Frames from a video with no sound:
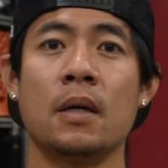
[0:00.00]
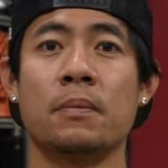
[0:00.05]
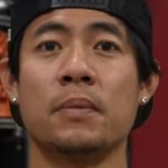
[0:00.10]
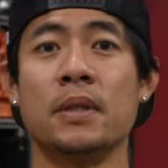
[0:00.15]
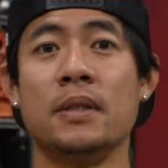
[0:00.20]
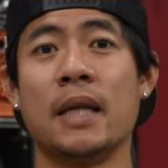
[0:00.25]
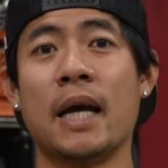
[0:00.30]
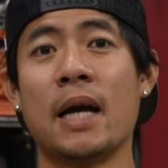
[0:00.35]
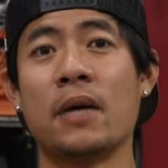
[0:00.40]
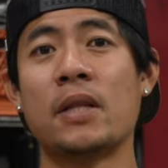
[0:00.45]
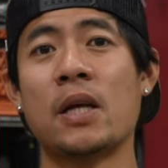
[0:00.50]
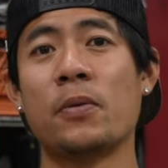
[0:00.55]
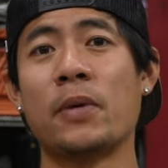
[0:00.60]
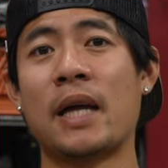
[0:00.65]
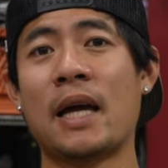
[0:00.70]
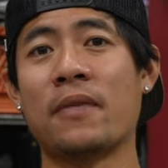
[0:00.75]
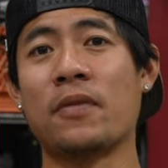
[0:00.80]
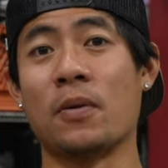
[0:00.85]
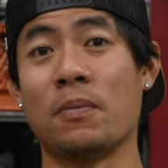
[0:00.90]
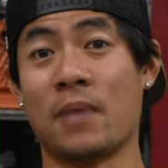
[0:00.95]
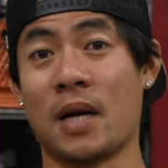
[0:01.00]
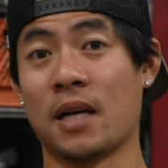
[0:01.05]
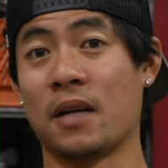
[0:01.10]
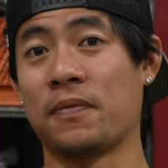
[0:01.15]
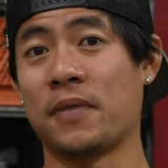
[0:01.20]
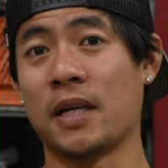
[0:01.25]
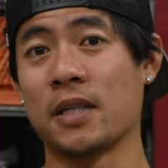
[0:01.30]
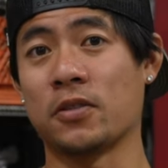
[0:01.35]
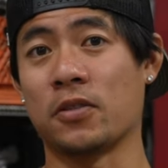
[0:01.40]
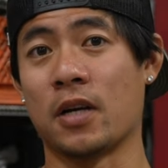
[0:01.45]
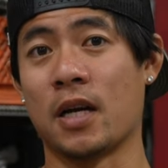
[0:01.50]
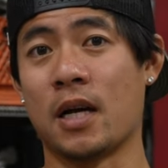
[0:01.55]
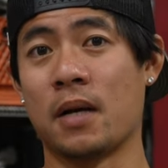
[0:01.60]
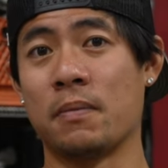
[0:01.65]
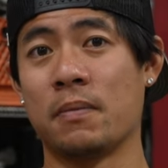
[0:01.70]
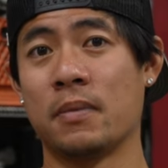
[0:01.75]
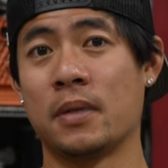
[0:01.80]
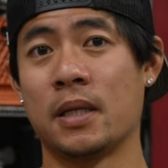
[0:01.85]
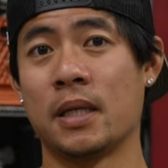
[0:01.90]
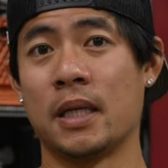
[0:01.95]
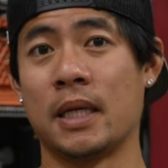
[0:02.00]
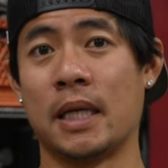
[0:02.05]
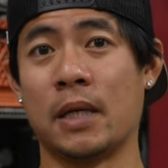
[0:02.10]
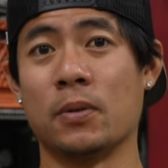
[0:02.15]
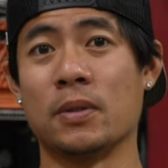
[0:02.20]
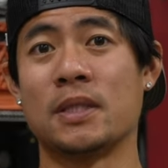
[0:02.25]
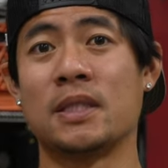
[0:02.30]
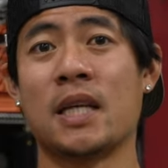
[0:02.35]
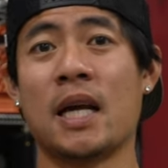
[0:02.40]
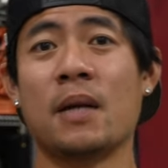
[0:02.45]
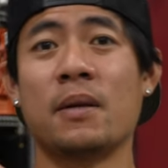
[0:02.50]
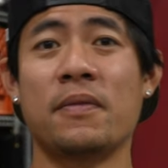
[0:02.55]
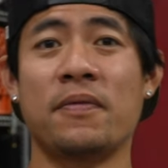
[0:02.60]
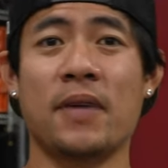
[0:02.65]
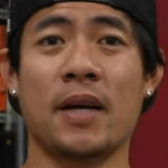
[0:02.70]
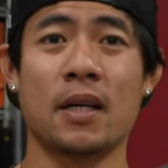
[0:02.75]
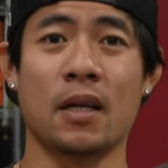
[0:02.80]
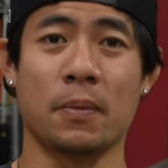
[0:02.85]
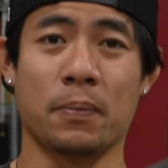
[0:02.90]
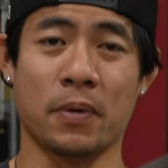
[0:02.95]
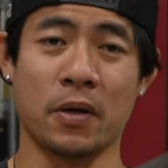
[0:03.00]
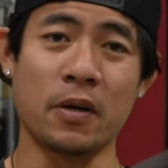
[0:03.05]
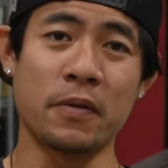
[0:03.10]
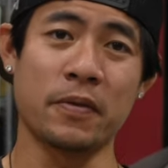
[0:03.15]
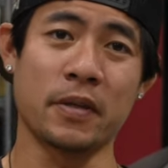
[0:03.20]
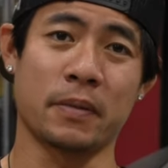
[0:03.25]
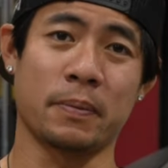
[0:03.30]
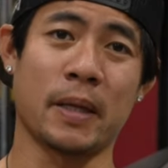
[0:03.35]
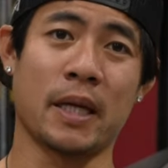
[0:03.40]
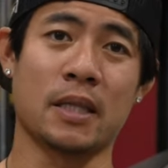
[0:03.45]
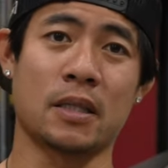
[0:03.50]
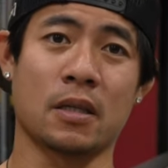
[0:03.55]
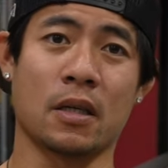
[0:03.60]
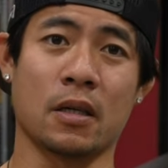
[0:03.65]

But now that we have our modified Grom, it was time to find a perfect pace